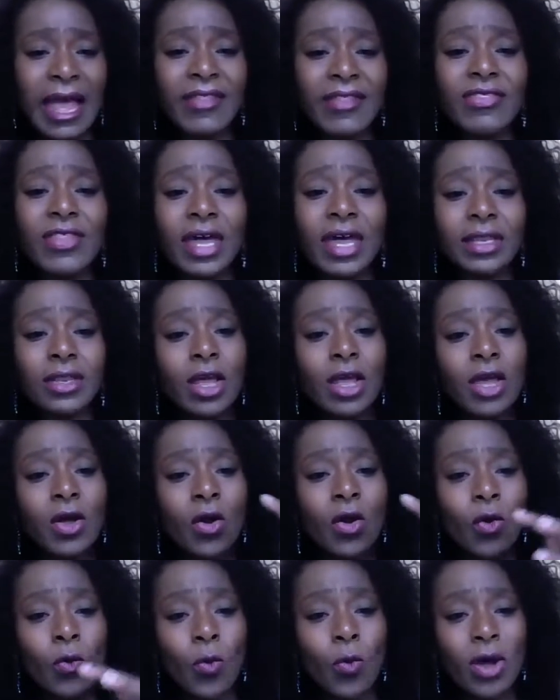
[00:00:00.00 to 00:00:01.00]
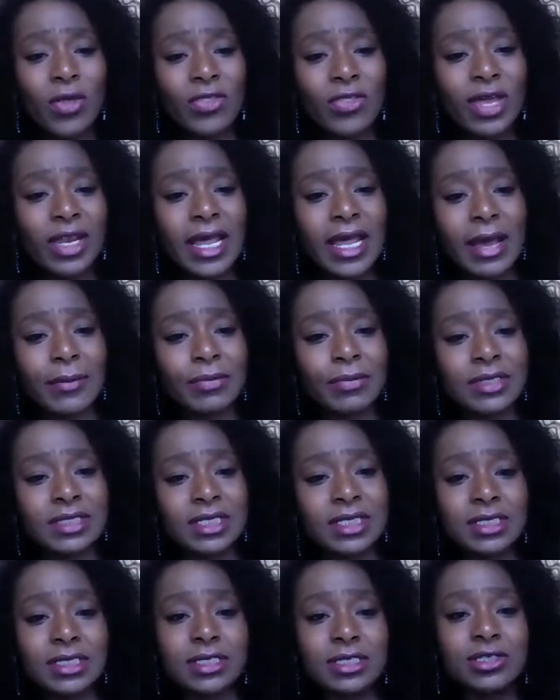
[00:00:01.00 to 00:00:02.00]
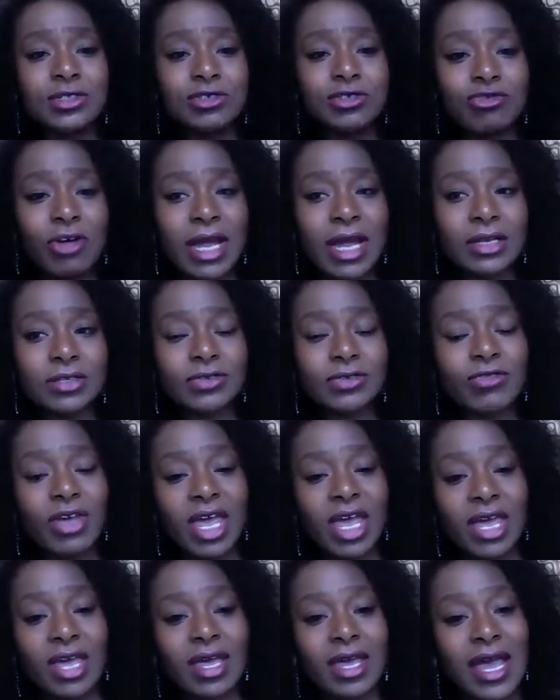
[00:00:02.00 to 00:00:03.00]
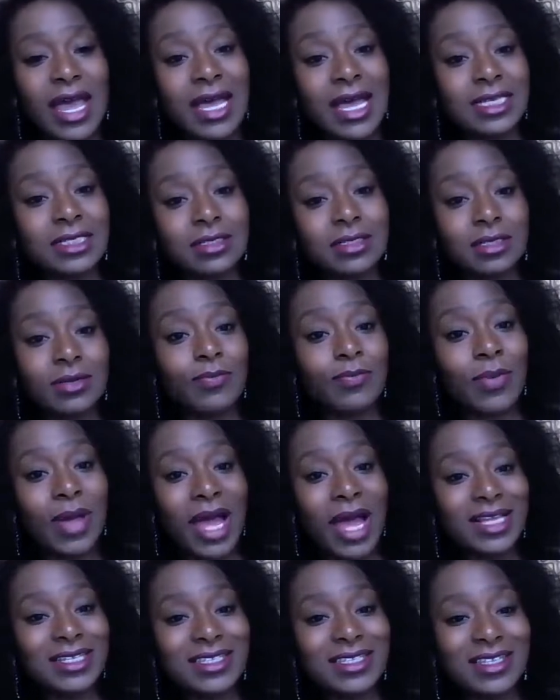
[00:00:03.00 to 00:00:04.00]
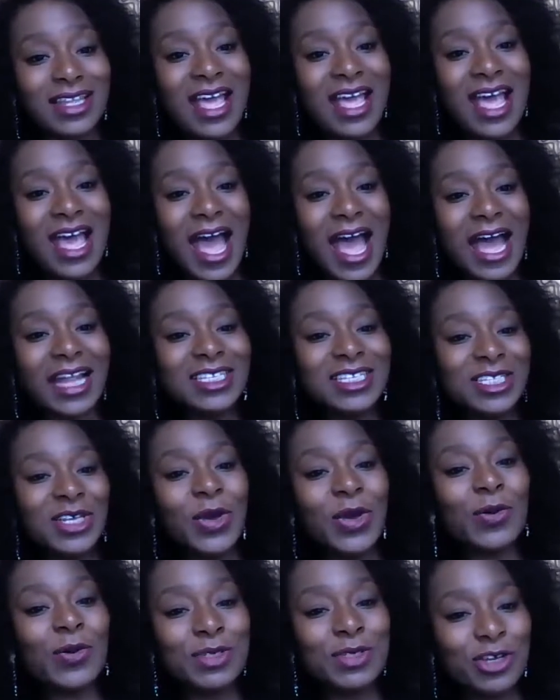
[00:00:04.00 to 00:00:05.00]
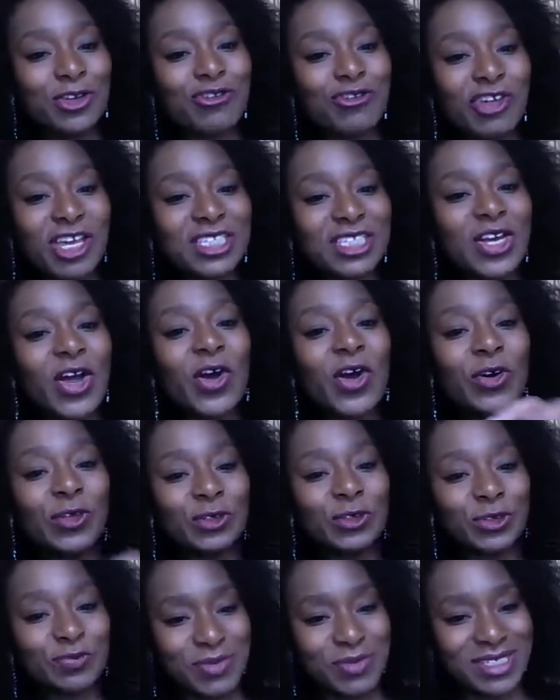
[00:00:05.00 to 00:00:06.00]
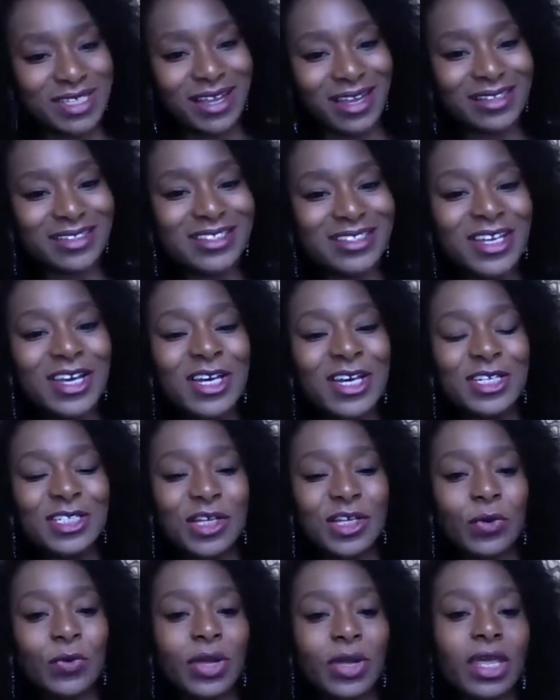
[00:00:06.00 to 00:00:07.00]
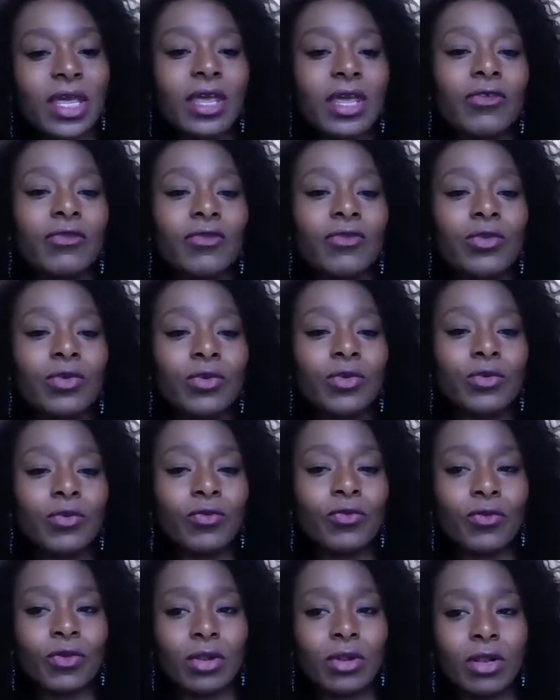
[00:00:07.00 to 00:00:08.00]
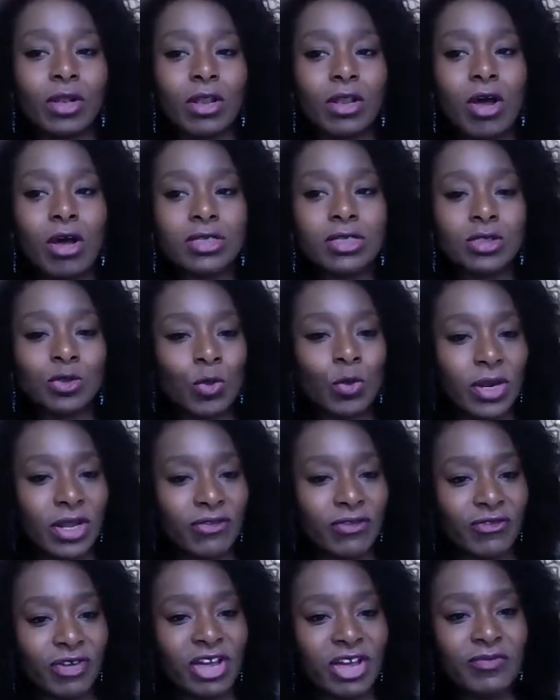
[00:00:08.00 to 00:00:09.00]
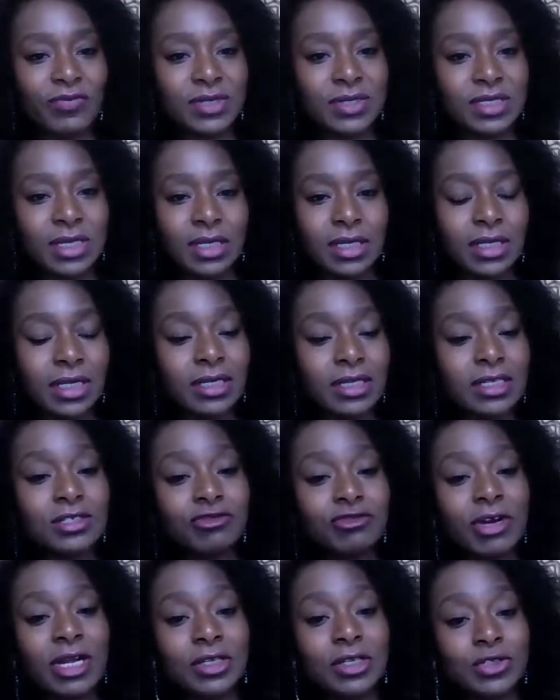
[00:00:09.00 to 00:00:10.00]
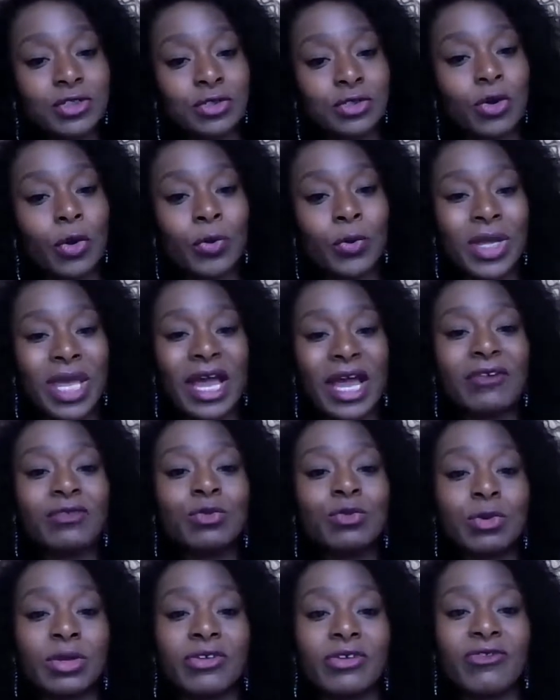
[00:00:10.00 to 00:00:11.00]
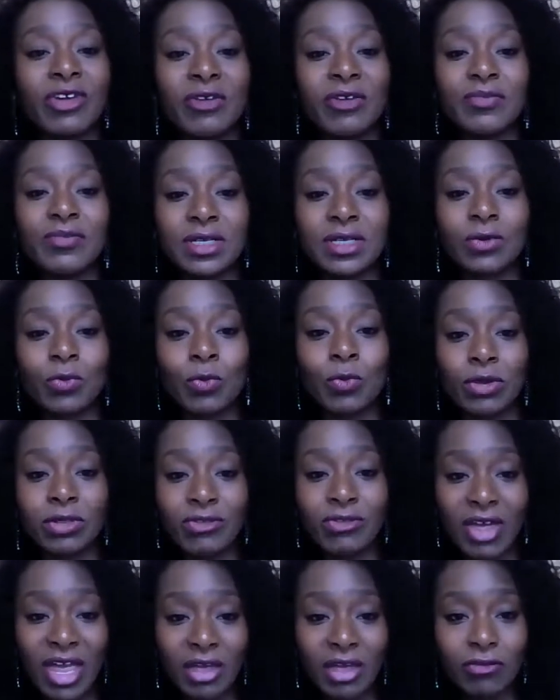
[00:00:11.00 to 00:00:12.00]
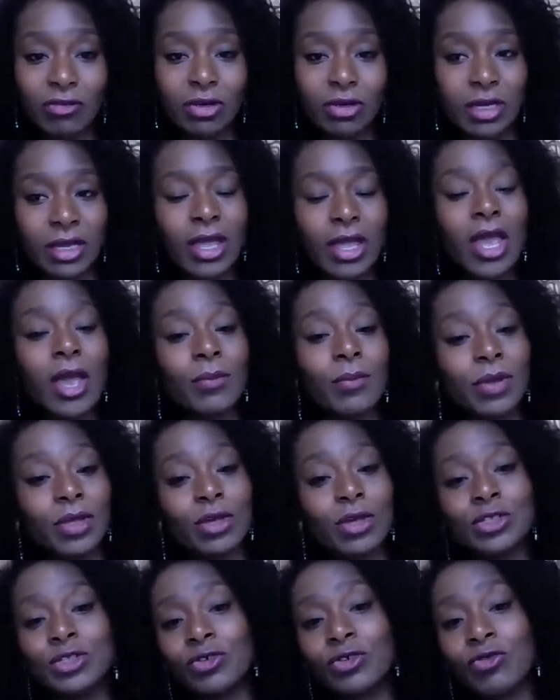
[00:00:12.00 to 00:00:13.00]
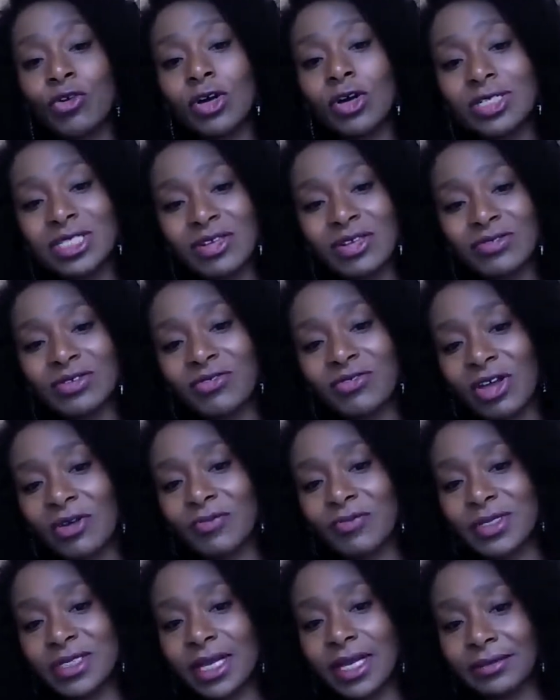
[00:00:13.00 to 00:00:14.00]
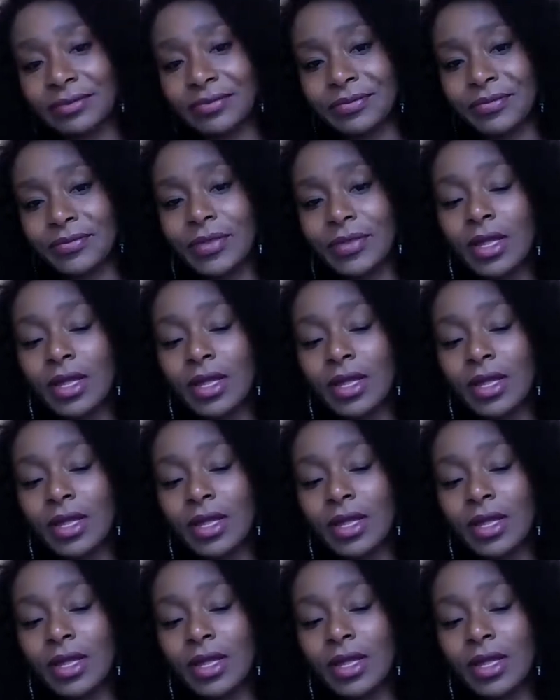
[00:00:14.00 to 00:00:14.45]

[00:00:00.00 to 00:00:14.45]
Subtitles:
And then what then happens is the strand of hair adds it up to create 100%. So if you lost 25%, then the strand should only have 25% worth of hair on it because you've got 75%.